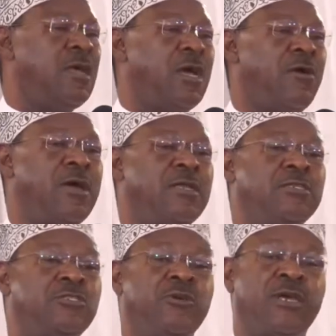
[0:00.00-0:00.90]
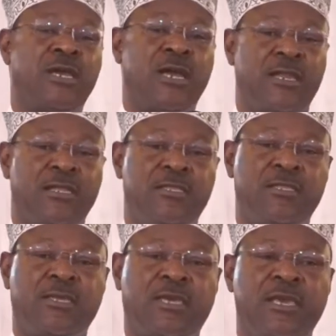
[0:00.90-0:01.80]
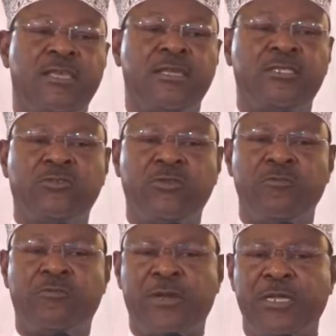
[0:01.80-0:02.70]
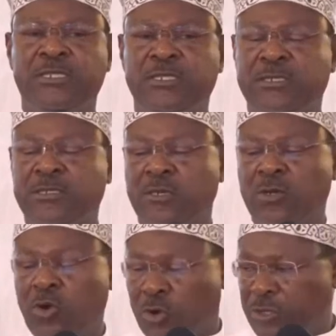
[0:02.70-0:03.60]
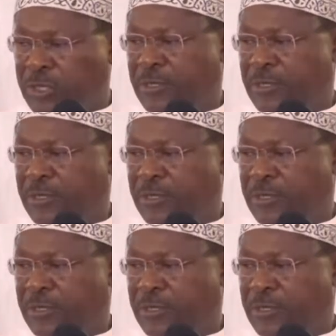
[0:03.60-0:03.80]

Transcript: I want to encourage Kenyans to impress God.